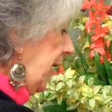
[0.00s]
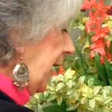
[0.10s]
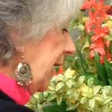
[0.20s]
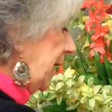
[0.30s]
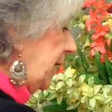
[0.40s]

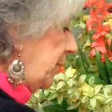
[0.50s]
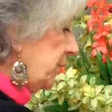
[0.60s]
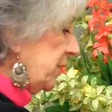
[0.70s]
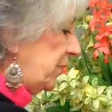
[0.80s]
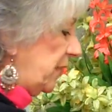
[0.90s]
And it
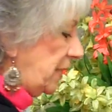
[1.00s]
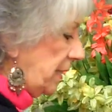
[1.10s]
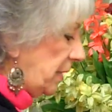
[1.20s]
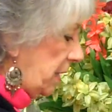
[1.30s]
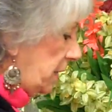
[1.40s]
was
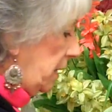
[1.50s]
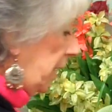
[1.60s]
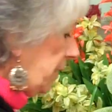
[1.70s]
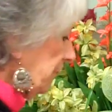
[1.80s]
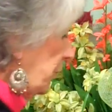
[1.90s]
funny. A
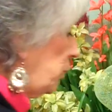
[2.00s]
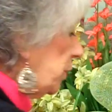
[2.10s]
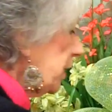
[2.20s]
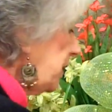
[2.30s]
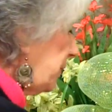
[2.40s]
lot of you
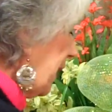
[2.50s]
wanted to